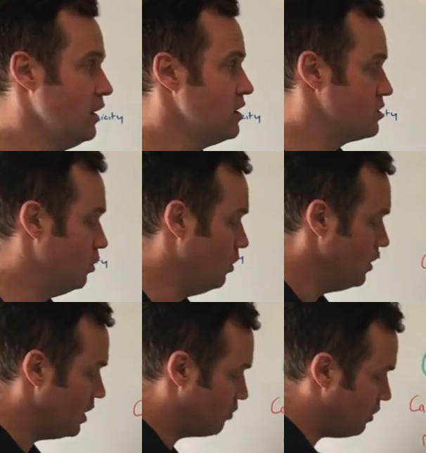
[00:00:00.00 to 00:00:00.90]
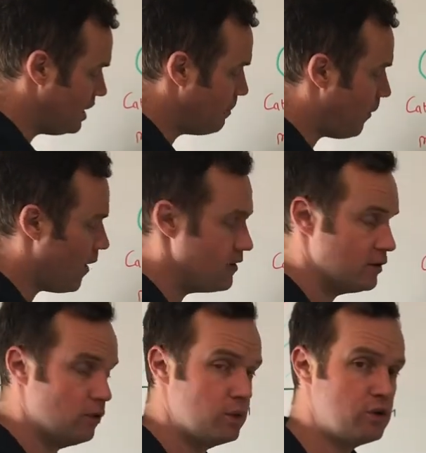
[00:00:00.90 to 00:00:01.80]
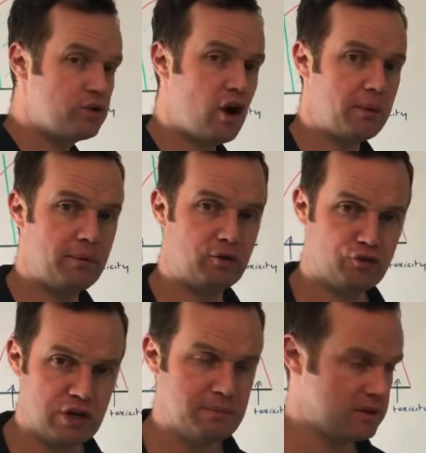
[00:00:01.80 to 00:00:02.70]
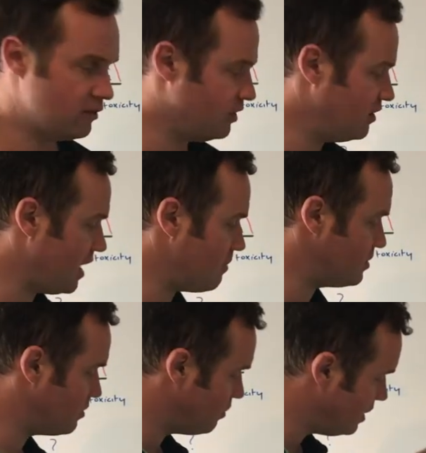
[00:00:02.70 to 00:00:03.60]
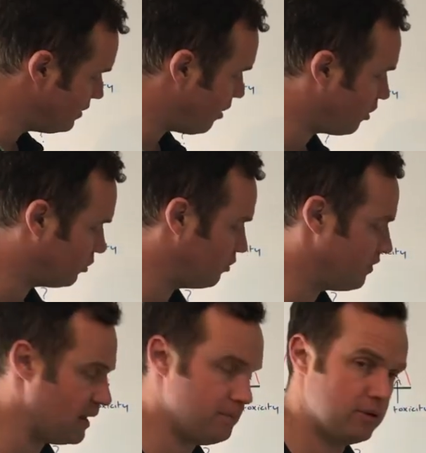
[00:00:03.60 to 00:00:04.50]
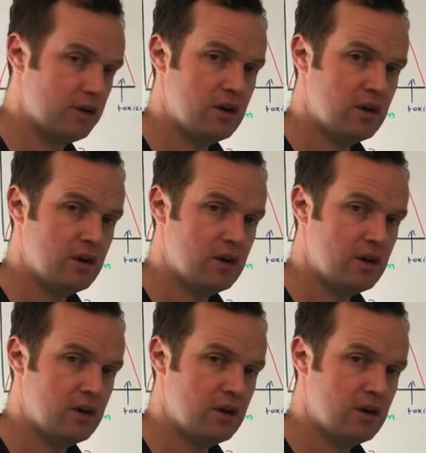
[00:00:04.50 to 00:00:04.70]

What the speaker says: So it's really important, you know, when you're talking about treatment of these animals, you really talk to your vet, but